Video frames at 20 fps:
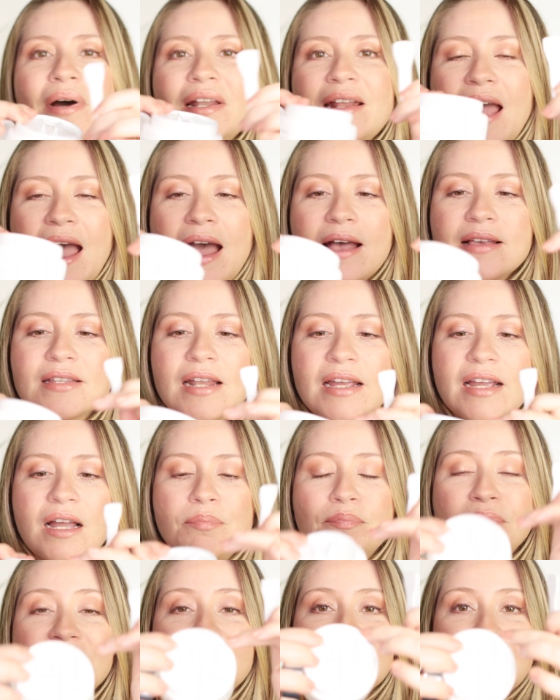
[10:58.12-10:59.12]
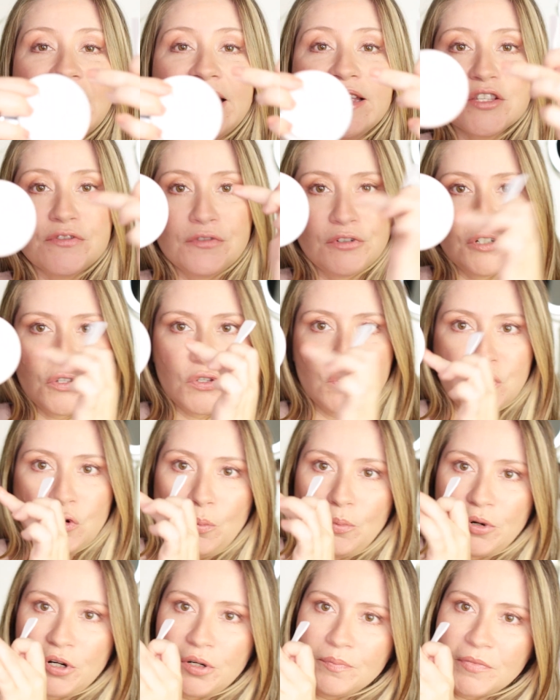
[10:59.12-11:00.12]
but it has like a place for the
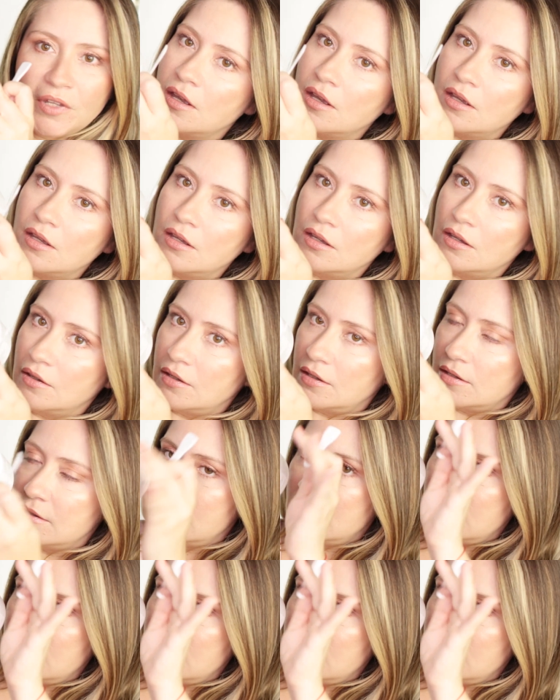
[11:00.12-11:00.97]
scooper. You can